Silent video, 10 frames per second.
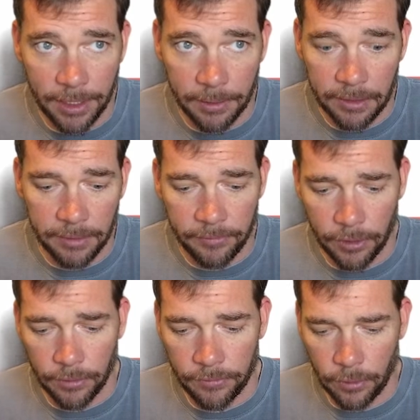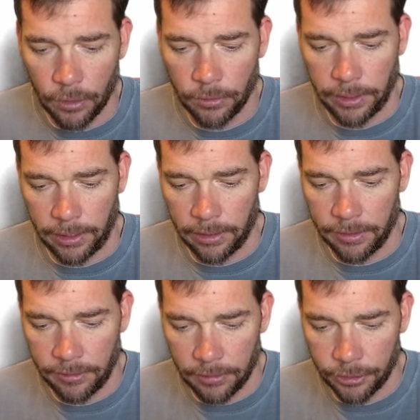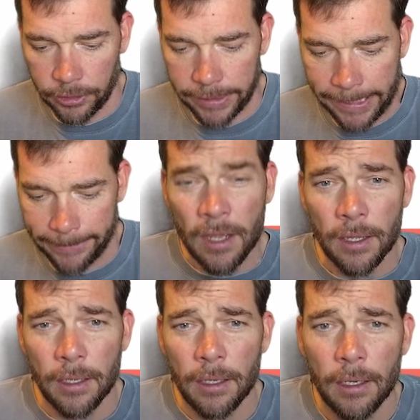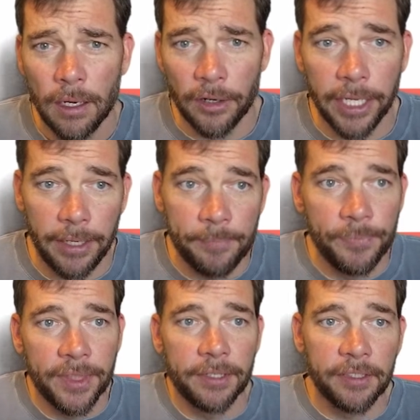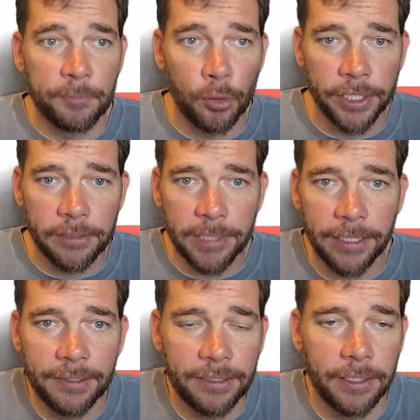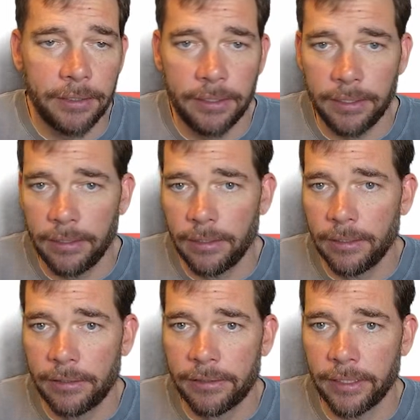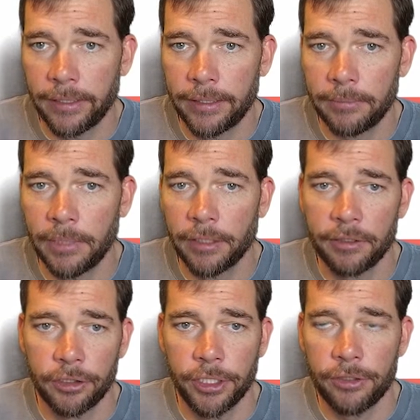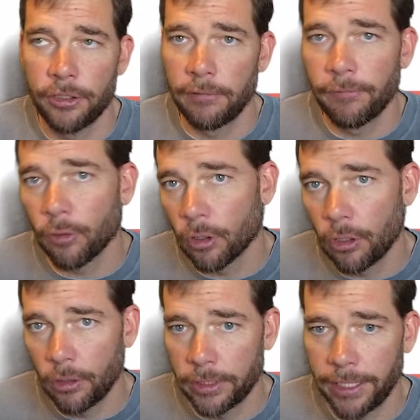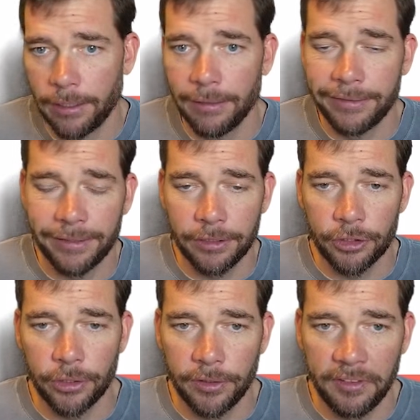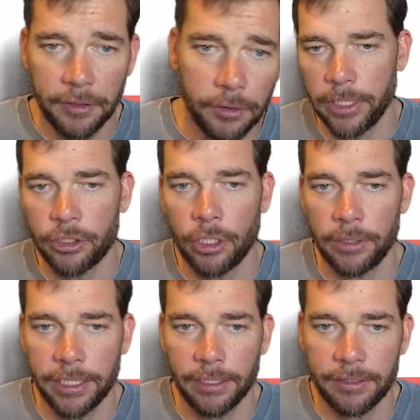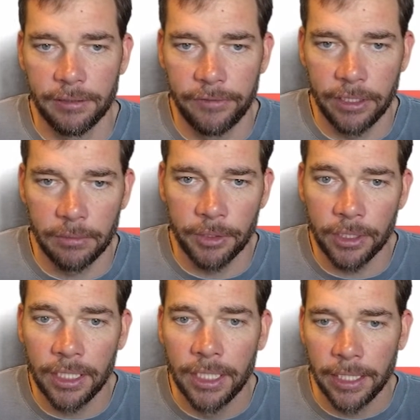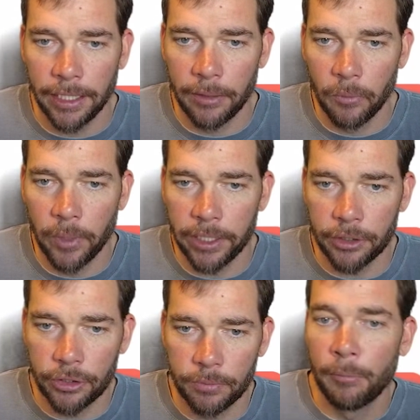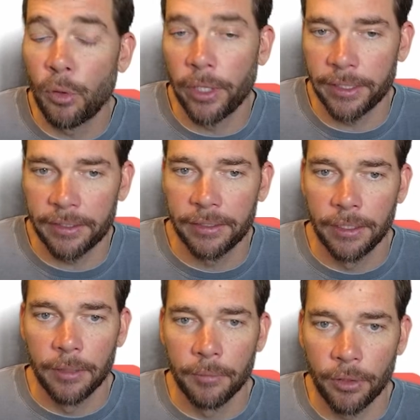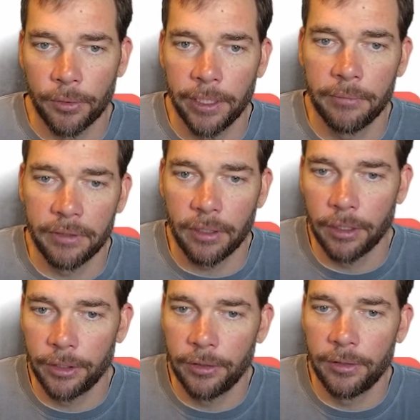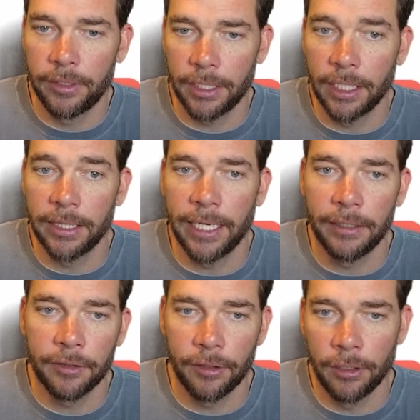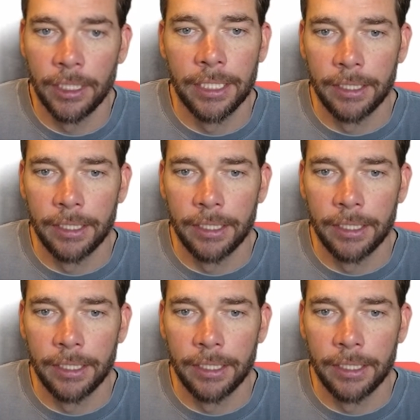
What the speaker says: thing except for hotels, so I'll show you that. Okay, this is Pointimize. It is a search engine for hotels, and it shows you which hotels are available and which points programs are used to get that. So